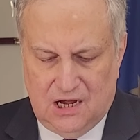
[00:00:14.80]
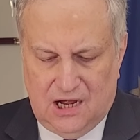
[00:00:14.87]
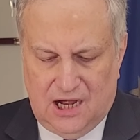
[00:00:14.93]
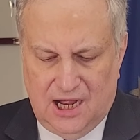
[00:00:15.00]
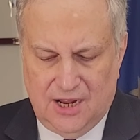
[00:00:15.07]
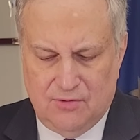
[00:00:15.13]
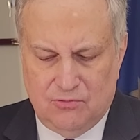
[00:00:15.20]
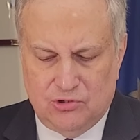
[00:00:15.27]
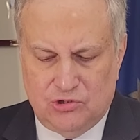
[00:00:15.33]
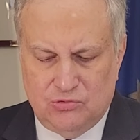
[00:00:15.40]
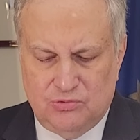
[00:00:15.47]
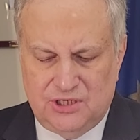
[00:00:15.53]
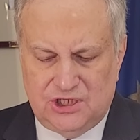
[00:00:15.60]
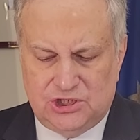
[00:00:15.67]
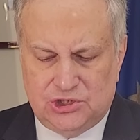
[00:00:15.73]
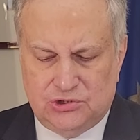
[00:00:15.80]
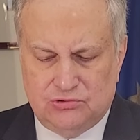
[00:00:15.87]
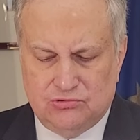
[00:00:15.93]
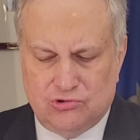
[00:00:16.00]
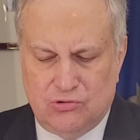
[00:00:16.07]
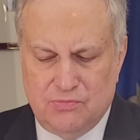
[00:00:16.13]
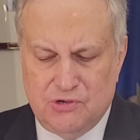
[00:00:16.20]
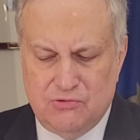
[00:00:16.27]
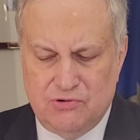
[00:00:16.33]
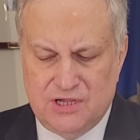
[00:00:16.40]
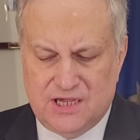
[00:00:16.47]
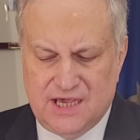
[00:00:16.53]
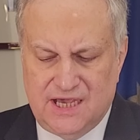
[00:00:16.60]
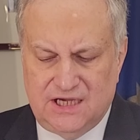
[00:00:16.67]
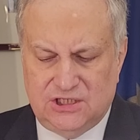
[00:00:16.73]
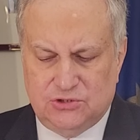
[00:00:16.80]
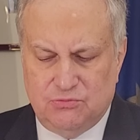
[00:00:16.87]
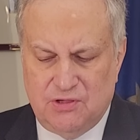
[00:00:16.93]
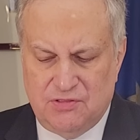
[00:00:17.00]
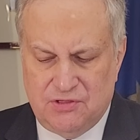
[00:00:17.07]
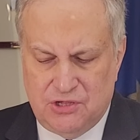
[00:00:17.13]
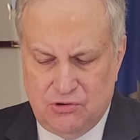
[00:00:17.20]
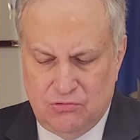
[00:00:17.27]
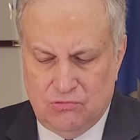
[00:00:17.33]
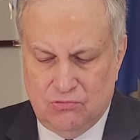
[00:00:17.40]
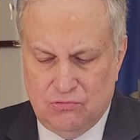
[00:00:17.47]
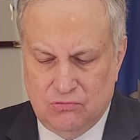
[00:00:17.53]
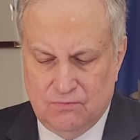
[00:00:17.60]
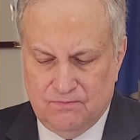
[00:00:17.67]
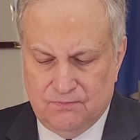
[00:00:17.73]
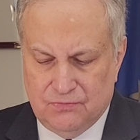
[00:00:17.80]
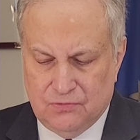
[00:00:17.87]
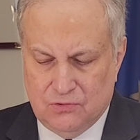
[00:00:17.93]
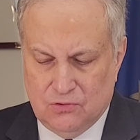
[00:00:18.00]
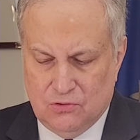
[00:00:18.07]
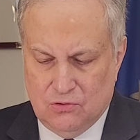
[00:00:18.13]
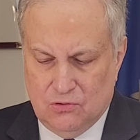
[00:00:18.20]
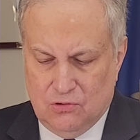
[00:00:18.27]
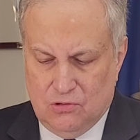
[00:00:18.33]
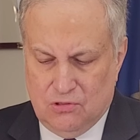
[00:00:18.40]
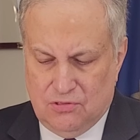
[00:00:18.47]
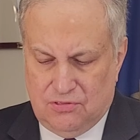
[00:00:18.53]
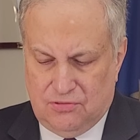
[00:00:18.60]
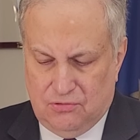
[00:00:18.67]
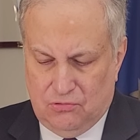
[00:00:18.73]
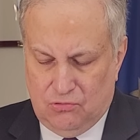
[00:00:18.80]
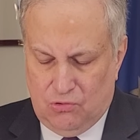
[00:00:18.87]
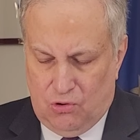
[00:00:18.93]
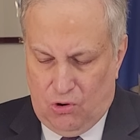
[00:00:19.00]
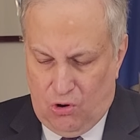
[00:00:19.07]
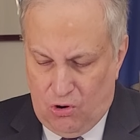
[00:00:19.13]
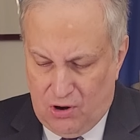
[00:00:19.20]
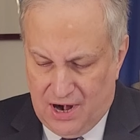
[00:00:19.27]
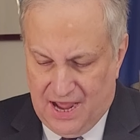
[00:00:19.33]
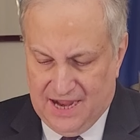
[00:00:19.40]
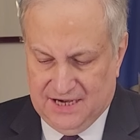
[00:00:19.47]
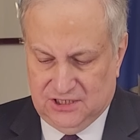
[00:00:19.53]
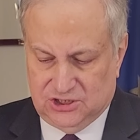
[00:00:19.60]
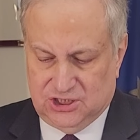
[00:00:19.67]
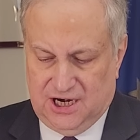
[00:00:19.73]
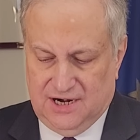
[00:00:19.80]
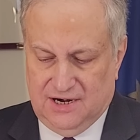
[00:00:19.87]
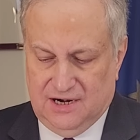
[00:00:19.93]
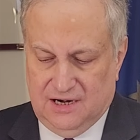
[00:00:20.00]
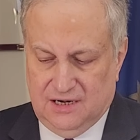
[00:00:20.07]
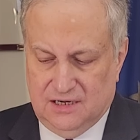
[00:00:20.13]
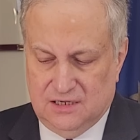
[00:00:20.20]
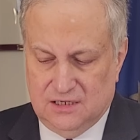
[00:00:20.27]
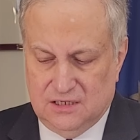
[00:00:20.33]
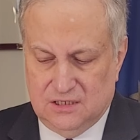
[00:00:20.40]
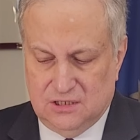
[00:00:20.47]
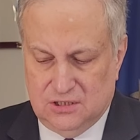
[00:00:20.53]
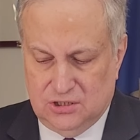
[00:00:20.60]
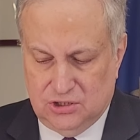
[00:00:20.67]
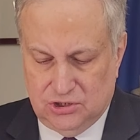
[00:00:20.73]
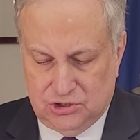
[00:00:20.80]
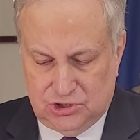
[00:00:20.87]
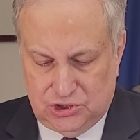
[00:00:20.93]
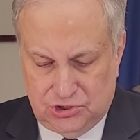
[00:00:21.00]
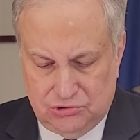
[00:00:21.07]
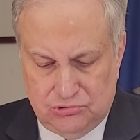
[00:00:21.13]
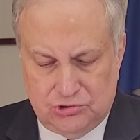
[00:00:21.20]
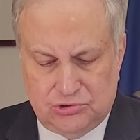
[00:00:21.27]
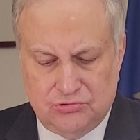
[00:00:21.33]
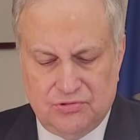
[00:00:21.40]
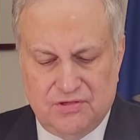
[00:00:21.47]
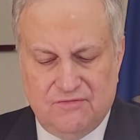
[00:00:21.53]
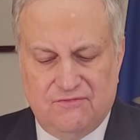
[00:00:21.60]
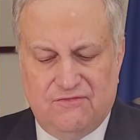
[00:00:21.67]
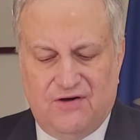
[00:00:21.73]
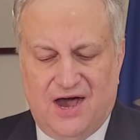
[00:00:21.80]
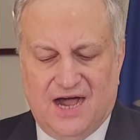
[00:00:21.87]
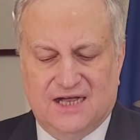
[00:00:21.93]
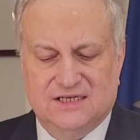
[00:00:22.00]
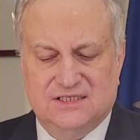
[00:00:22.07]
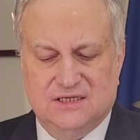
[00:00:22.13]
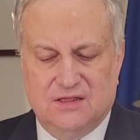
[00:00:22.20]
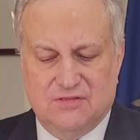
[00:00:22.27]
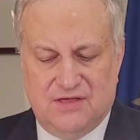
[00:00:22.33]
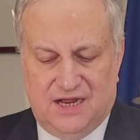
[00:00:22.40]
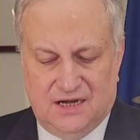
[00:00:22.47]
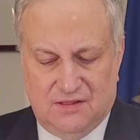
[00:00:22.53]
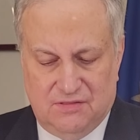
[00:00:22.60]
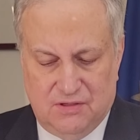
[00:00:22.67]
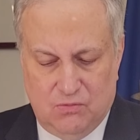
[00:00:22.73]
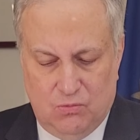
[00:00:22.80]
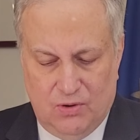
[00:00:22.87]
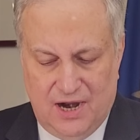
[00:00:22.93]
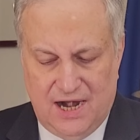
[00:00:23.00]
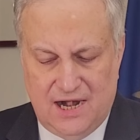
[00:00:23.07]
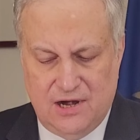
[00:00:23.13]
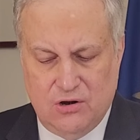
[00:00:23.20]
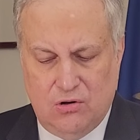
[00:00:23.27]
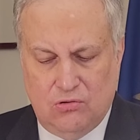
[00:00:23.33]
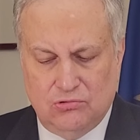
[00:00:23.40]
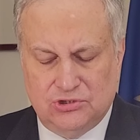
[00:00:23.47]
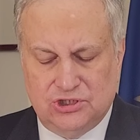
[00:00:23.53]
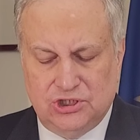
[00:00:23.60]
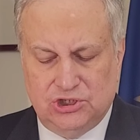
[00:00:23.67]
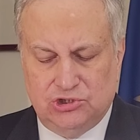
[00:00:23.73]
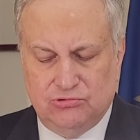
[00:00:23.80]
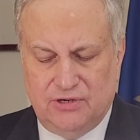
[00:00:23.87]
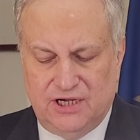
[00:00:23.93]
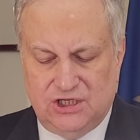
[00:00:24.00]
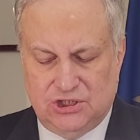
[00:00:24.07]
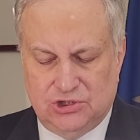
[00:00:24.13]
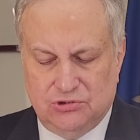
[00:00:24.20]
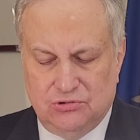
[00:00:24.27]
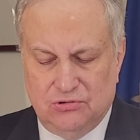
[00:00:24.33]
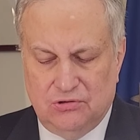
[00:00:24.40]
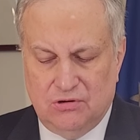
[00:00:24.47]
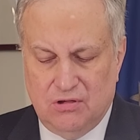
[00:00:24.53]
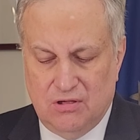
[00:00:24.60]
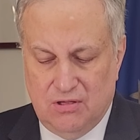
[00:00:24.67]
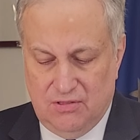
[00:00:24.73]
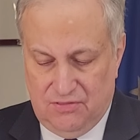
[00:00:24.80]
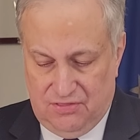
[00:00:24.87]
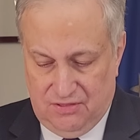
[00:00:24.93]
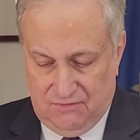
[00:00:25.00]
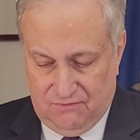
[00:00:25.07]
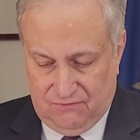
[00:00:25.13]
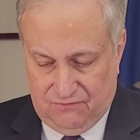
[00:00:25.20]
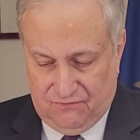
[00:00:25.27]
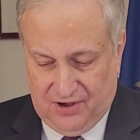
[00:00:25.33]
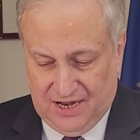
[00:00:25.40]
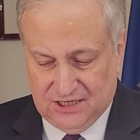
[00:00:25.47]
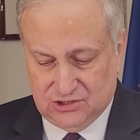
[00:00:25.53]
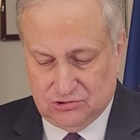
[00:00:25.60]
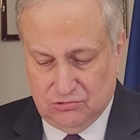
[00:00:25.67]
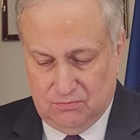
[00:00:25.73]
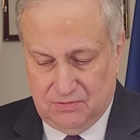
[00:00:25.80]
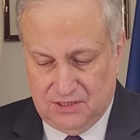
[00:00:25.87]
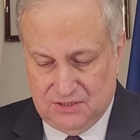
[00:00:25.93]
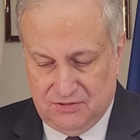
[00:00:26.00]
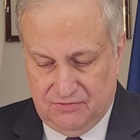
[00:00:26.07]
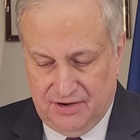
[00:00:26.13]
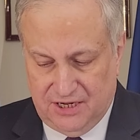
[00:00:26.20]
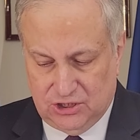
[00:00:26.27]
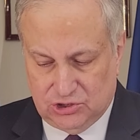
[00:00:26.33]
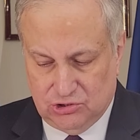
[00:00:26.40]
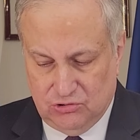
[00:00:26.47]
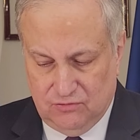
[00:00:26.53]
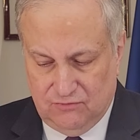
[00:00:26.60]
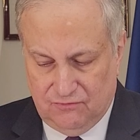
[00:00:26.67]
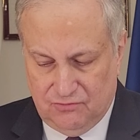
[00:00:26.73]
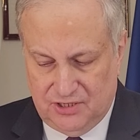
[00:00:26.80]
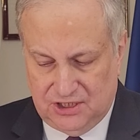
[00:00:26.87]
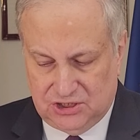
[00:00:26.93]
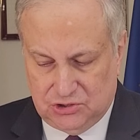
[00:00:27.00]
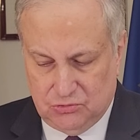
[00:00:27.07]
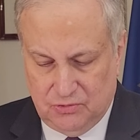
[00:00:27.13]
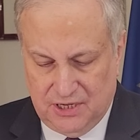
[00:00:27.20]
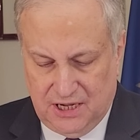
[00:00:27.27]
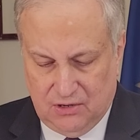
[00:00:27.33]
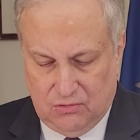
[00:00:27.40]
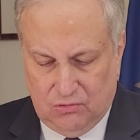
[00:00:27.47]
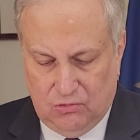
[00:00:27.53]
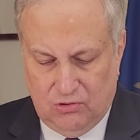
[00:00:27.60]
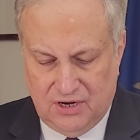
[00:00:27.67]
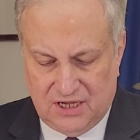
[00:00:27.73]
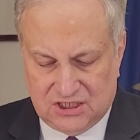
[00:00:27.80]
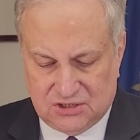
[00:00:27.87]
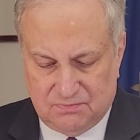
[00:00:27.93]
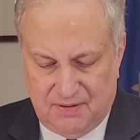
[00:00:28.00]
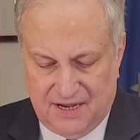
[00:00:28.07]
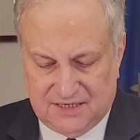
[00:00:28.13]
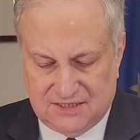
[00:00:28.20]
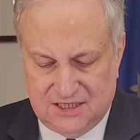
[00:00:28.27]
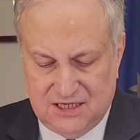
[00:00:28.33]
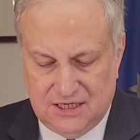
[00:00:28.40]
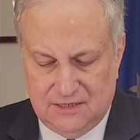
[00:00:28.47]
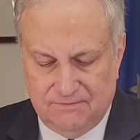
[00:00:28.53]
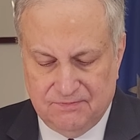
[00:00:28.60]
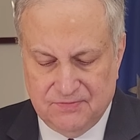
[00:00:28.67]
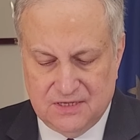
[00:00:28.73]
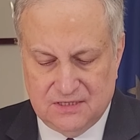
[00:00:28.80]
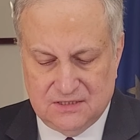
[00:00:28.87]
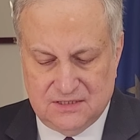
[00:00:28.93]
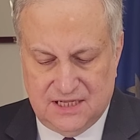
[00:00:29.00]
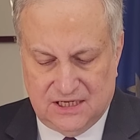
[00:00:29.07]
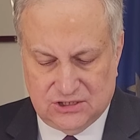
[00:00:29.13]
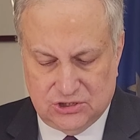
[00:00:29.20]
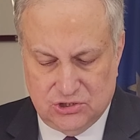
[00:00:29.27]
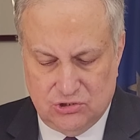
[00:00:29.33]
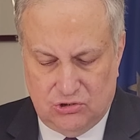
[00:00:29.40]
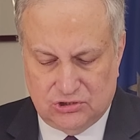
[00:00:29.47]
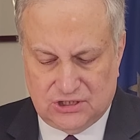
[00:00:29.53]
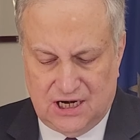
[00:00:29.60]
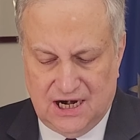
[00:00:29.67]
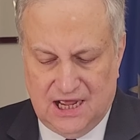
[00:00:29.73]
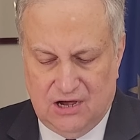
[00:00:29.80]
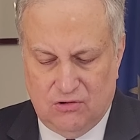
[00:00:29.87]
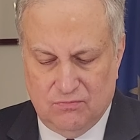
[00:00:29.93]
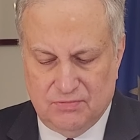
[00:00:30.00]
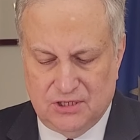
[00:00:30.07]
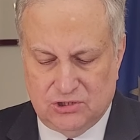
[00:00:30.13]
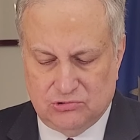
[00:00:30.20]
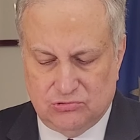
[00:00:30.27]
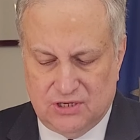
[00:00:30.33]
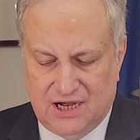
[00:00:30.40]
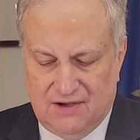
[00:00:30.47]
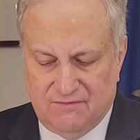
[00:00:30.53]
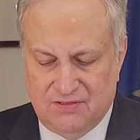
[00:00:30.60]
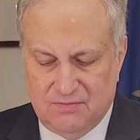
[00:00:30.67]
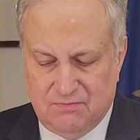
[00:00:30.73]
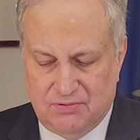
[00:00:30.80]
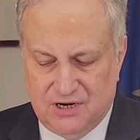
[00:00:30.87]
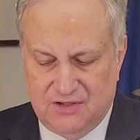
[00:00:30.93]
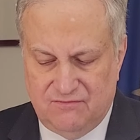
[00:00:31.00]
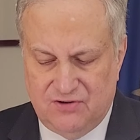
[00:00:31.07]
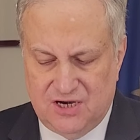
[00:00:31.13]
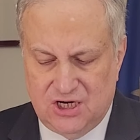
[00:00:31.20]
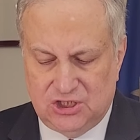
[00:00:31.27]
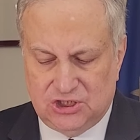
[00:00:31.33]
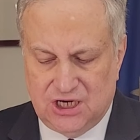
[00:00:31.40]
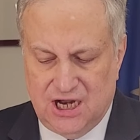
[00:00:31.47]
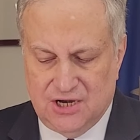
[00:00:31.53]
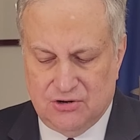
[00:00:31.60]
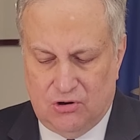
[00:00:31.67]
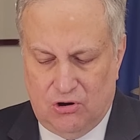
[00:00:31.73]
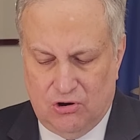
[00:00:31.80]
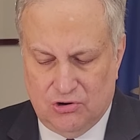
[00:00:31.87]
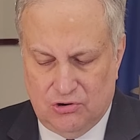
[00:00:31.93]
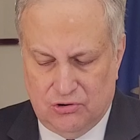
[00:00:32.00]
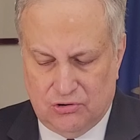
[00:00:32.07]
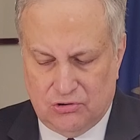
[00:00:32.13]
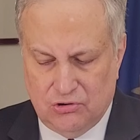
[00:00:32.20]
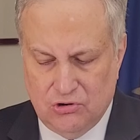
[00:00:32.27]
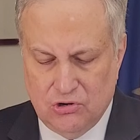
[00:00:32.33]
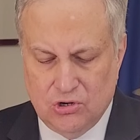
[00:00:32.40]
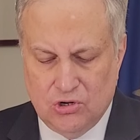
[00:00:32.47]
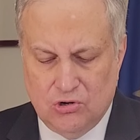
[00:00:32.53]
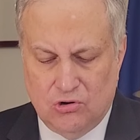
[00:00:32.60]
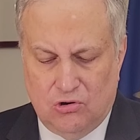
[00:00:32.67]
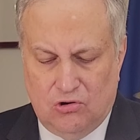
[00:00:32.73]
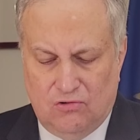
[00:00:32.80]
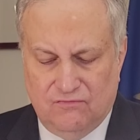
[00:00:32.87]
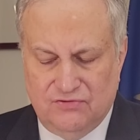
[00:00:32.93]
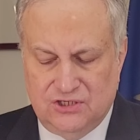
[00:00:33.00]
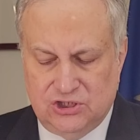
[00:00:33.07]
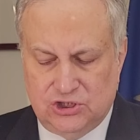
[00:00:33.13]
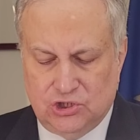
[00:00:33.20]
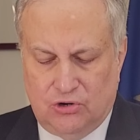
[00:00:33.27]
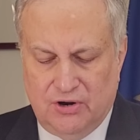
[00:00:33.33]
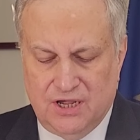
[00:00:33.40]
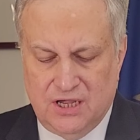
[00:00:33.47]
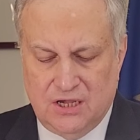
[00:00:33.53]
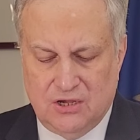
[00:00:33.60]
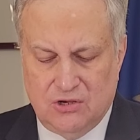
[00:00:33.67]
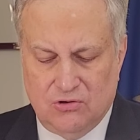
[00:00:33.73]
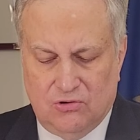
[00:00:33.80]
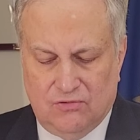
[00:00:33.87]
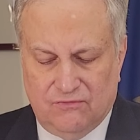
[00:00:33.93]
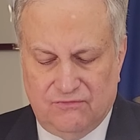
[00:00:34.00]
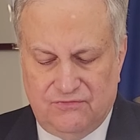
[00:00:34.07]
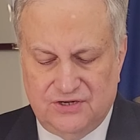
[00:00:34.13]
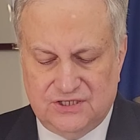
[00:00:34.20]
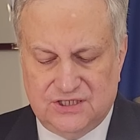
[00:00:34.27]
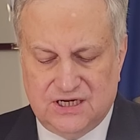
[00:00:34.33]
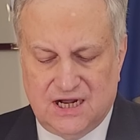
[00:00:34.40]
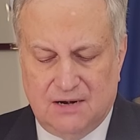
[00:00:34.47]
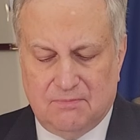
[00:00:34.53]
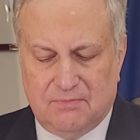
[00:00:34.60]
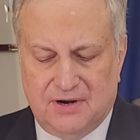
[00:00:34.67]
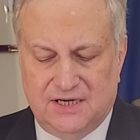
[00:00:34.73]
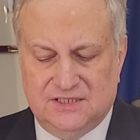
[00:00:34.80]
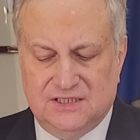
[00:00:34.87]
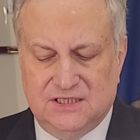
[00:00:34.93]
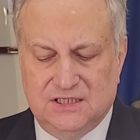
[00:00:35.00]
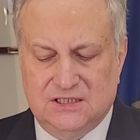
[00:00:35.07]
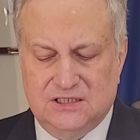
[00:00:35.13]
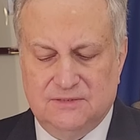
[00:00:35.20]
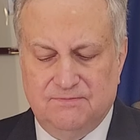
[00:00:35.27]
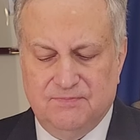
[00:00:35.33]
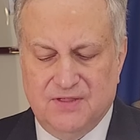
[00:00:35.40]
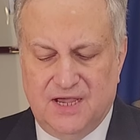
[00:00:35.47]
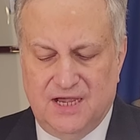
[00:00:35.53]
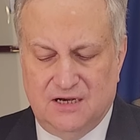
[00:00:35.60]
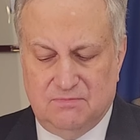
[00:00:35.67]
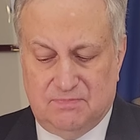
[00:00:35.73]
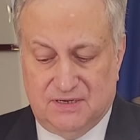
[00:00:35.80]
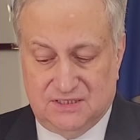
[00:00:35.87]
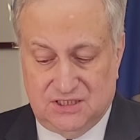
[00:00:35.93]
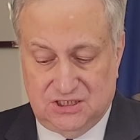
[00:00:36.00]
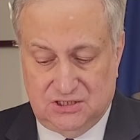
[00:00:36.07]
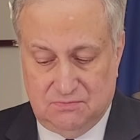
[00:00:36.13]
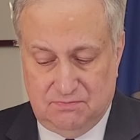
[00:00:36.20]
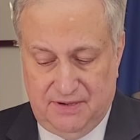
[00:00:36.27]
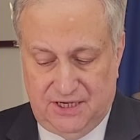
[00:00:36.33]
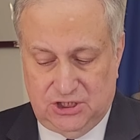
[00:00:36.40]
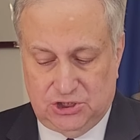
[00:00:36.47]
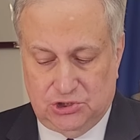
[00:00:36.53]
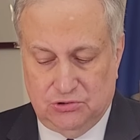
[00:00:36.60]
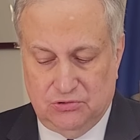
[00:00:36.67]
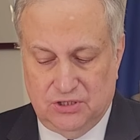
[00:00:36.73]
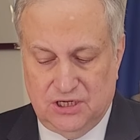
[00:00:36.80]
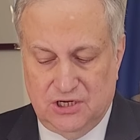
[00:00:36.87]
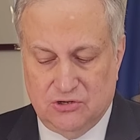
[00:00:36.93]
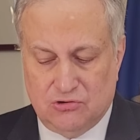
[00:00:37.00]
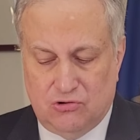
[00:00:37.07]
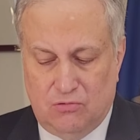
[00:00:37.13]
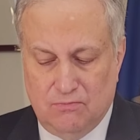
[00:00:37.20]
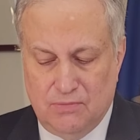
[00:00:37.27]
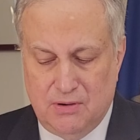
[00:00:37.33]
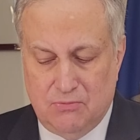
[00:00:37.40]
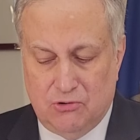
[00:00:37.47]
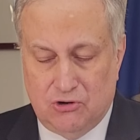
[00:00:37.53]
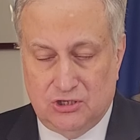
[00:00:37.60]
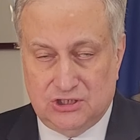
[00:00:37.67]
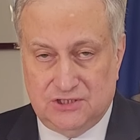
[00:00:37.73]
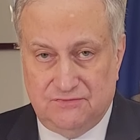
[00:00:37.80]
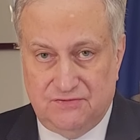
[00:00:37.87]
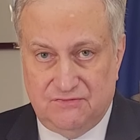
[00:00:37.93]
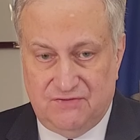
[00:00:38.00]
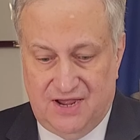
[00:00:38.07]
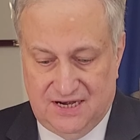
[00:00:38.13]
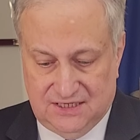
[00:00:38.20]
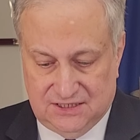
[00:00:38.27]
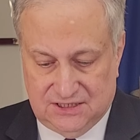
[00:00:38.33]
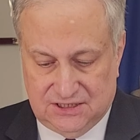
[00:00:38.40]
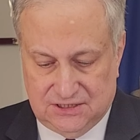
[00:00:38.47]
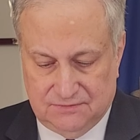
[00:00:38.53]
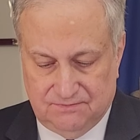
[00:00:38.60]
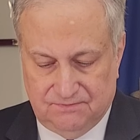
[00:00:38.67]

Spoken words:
I would wish to communicate with you through online channel due to the fact that the well-known situation, the fast obliteration of which we are all expecting, does not allow me to have the privilege and honor of enjoying your physical presence and participation in commemorative events.